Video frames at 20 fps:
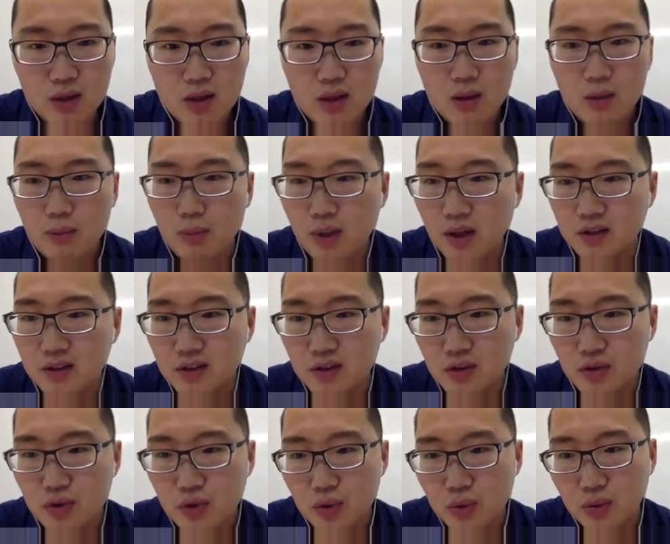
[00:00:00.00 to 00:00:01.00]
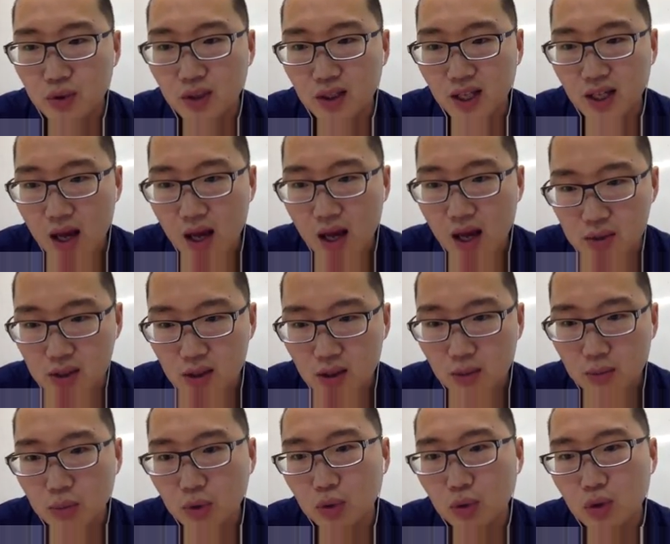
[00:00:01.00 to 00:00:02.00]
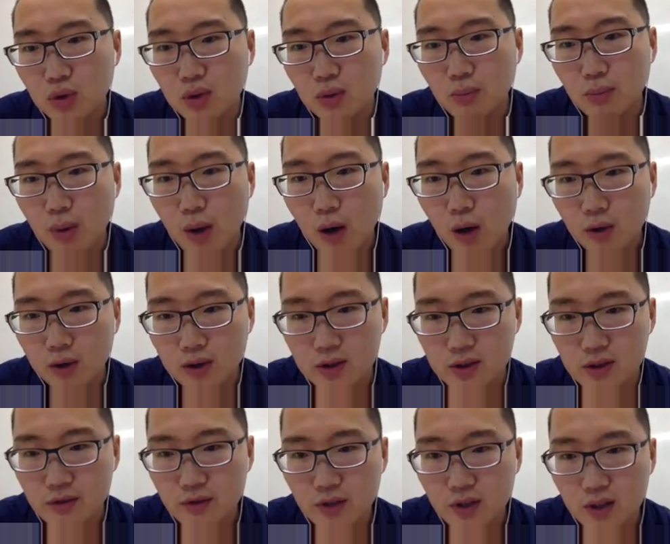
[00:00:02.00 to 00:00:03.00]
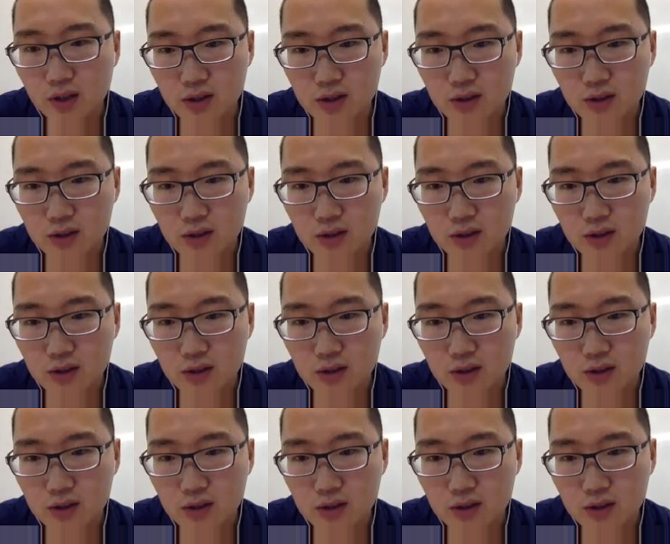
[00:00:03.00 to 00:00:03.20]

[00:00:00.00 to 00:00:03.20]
passing through the gaps between the powder spheres.